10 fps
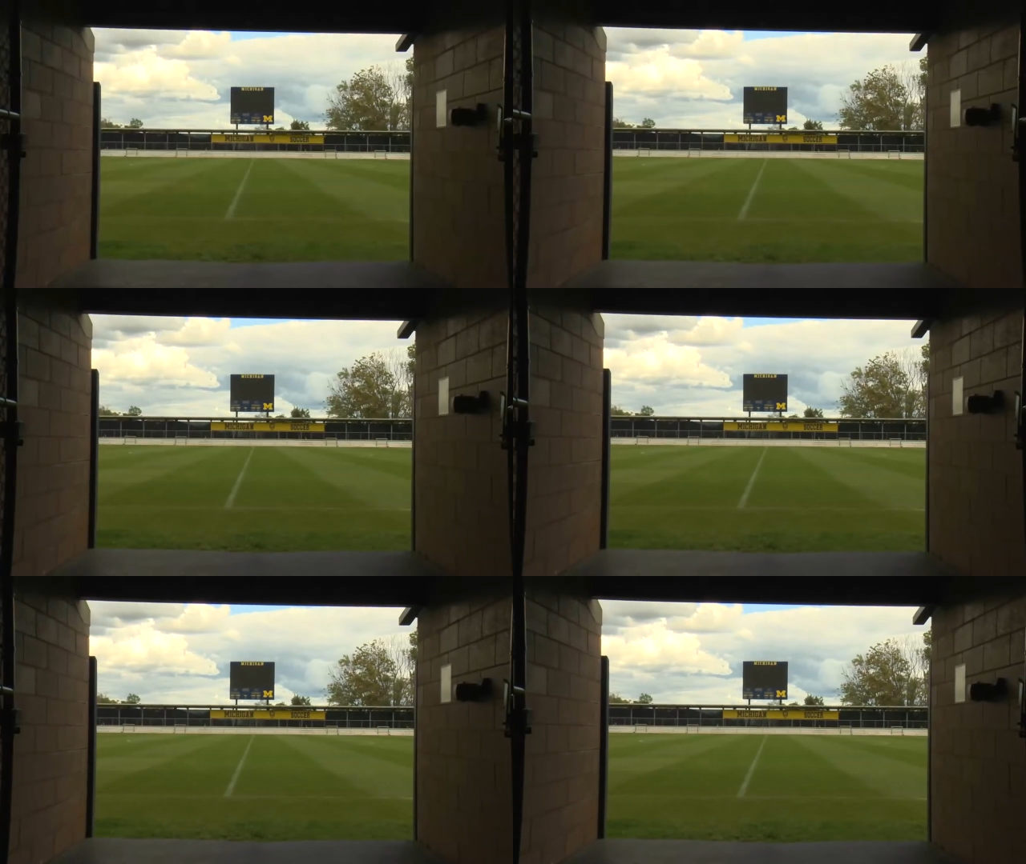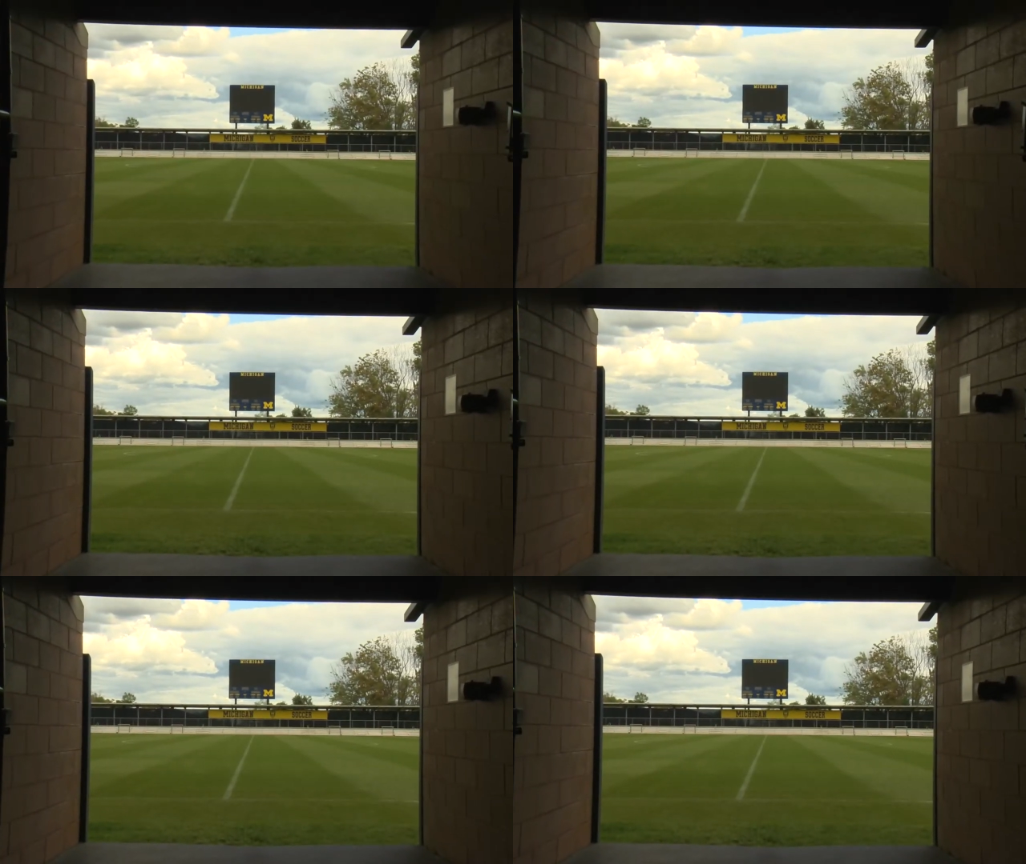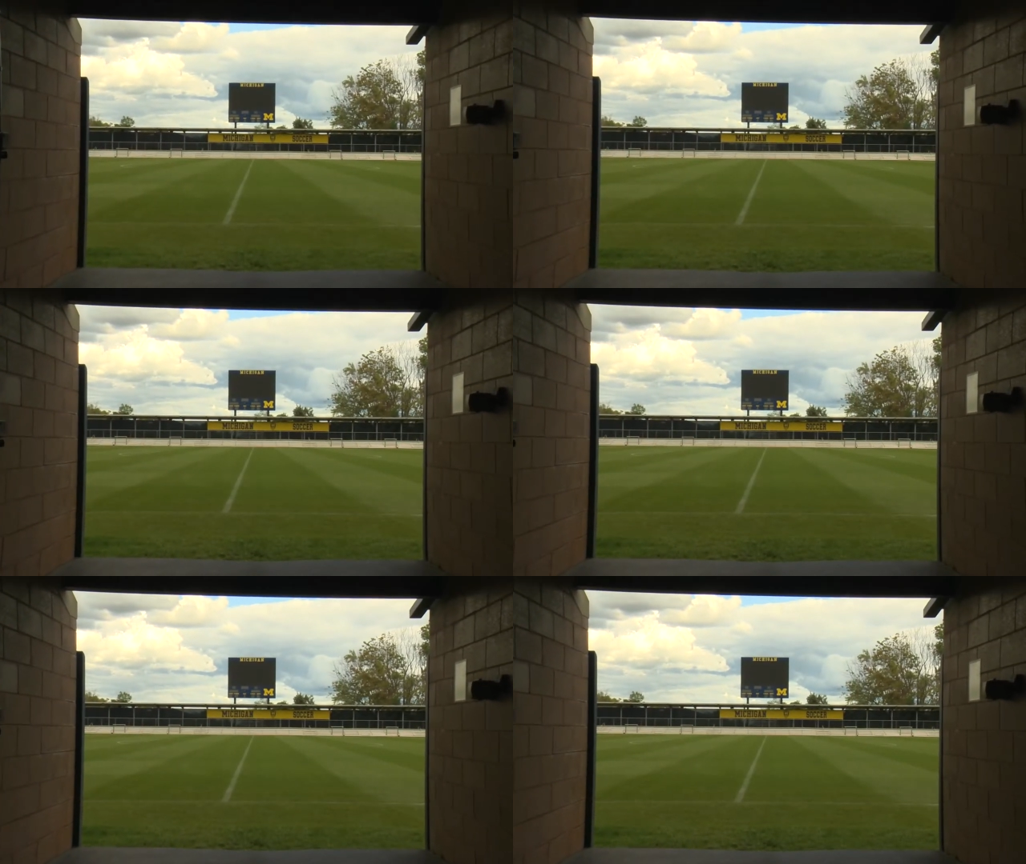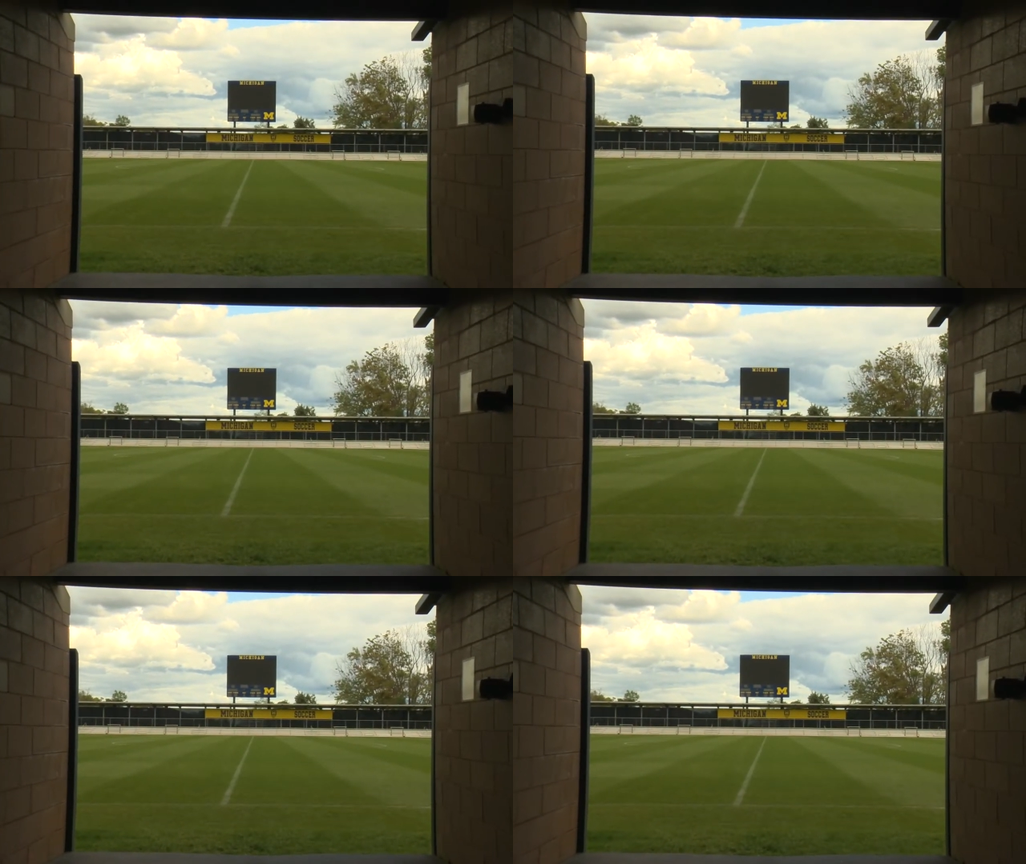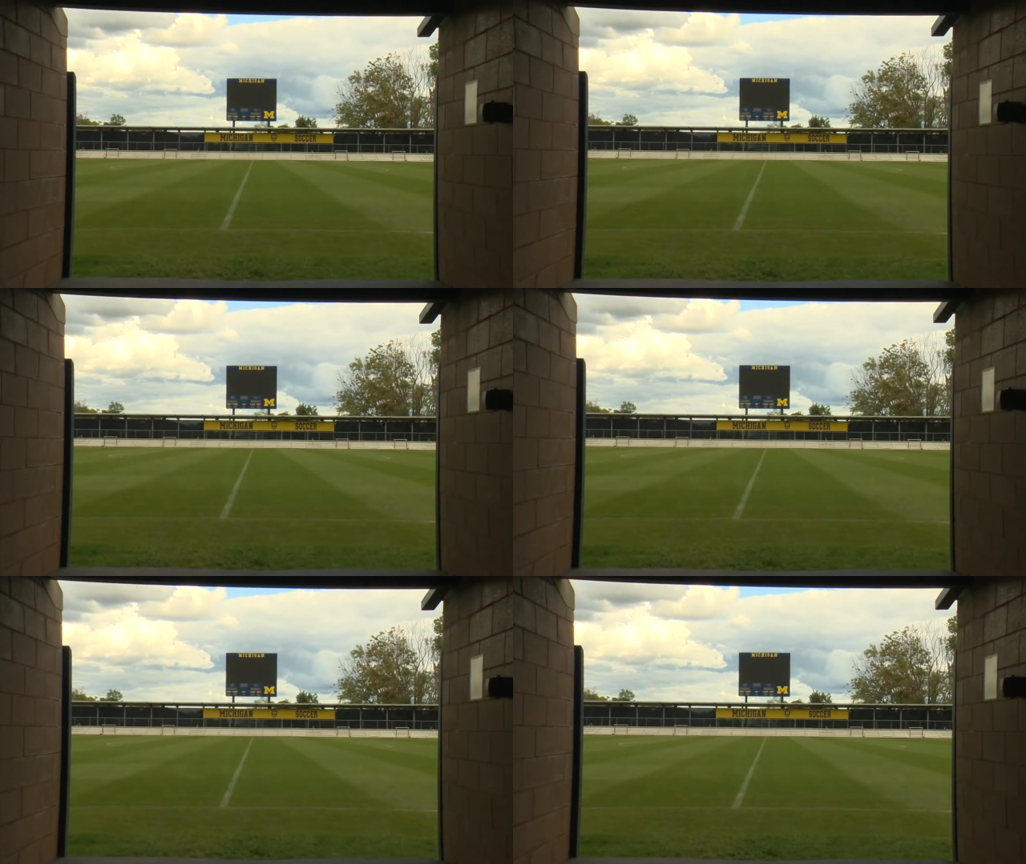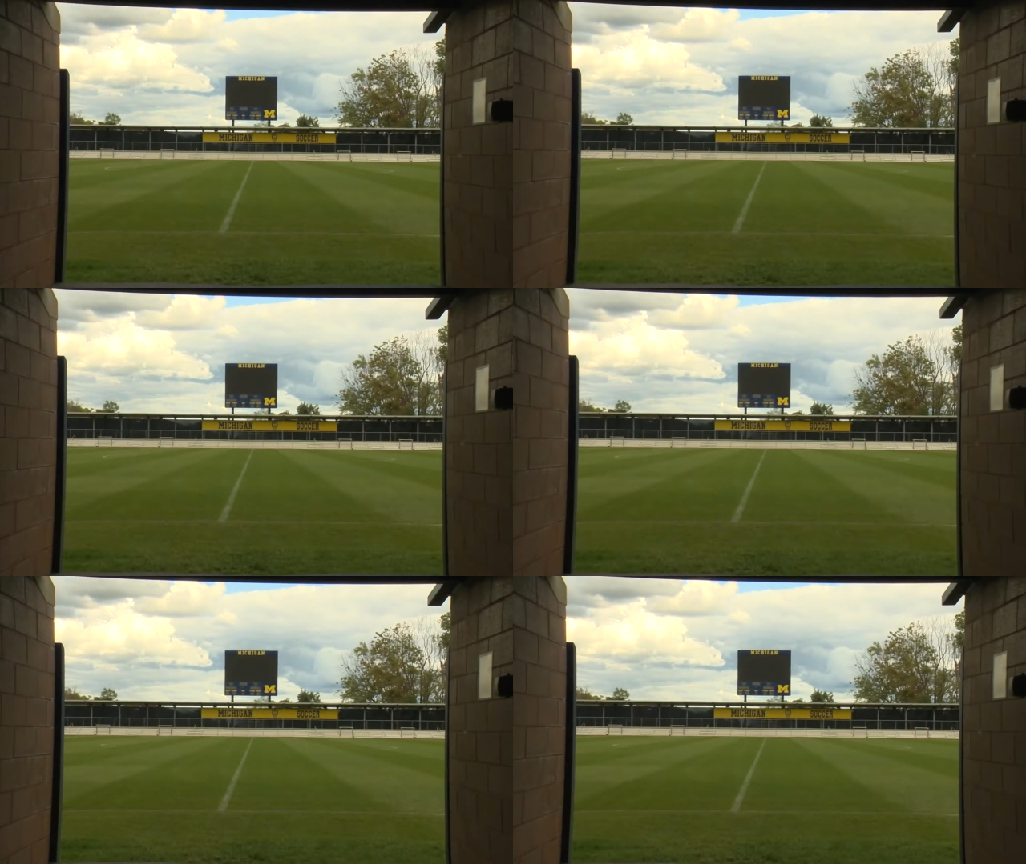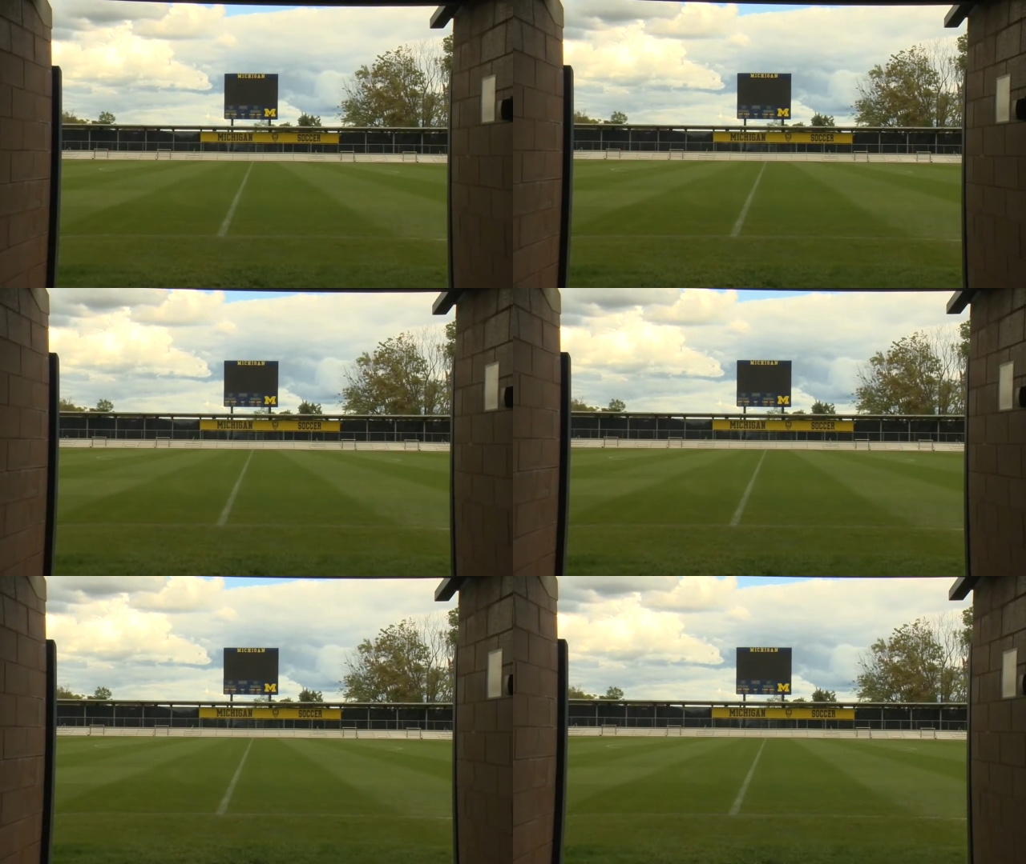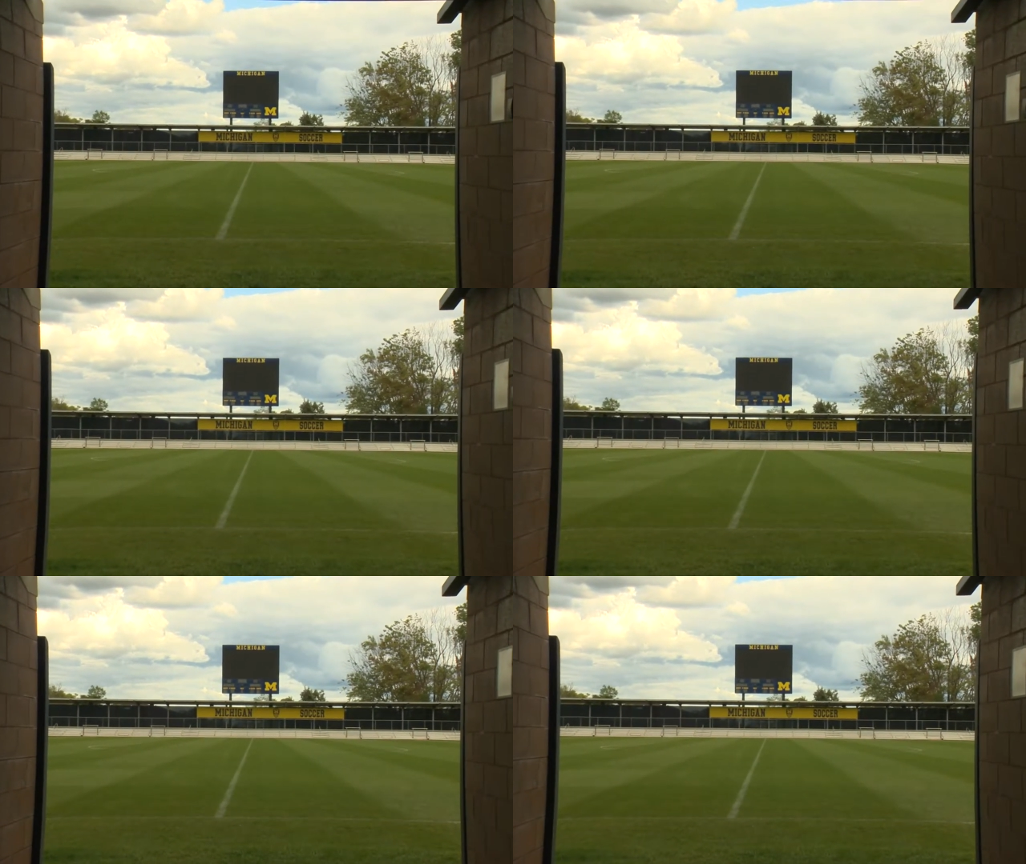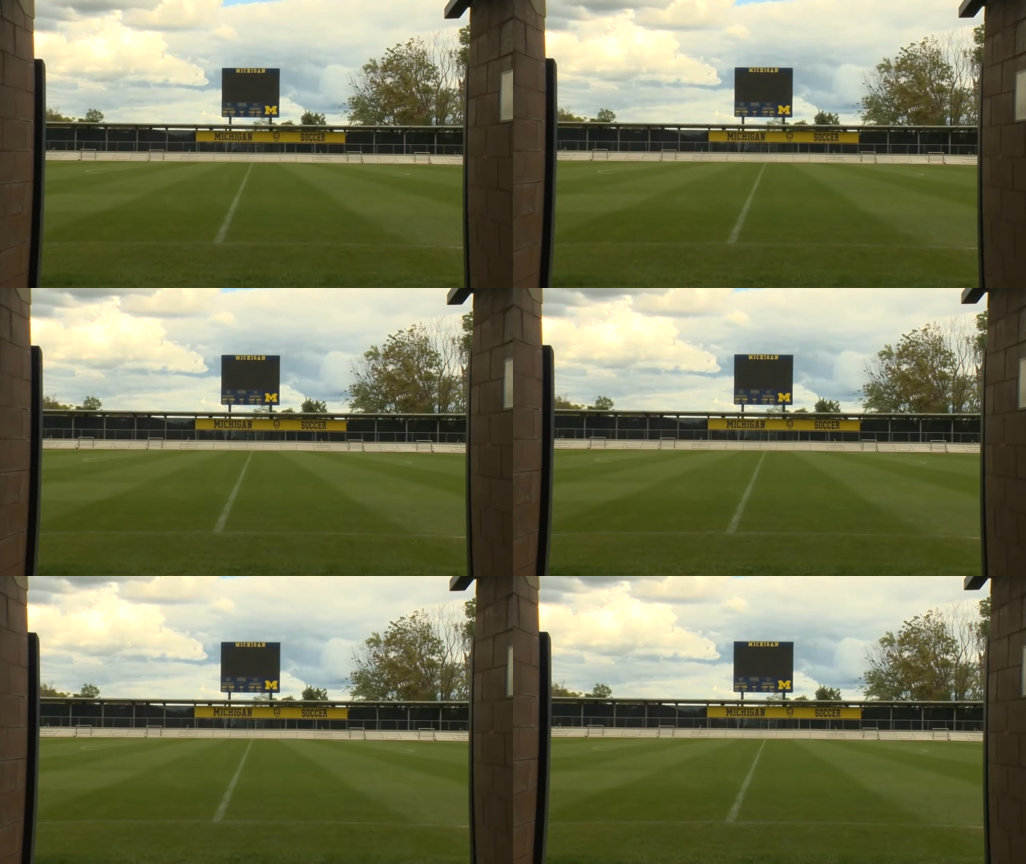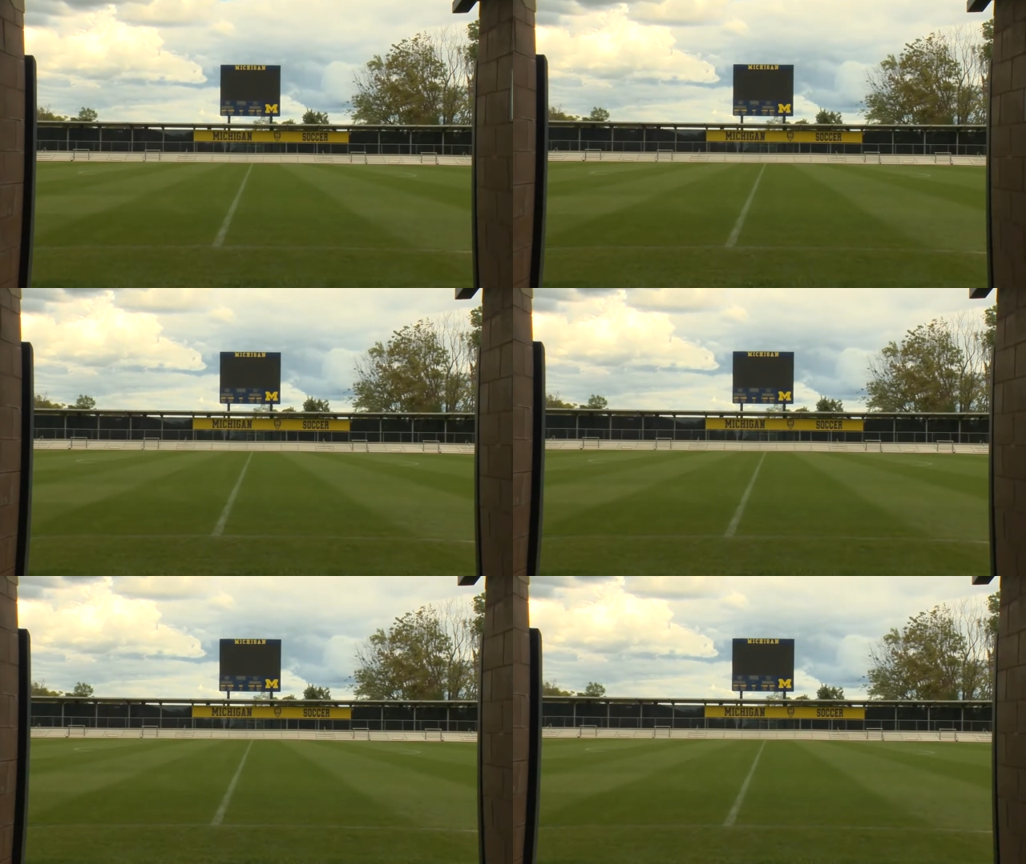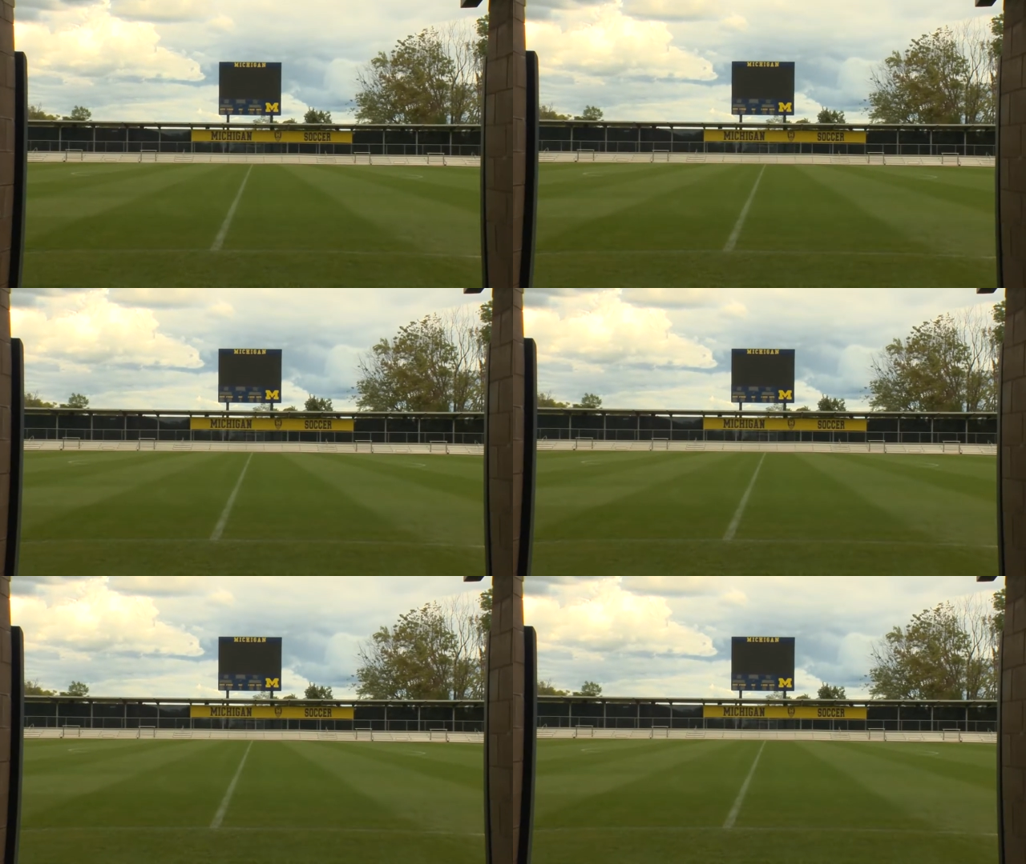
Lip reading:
[unreadable: no face in view]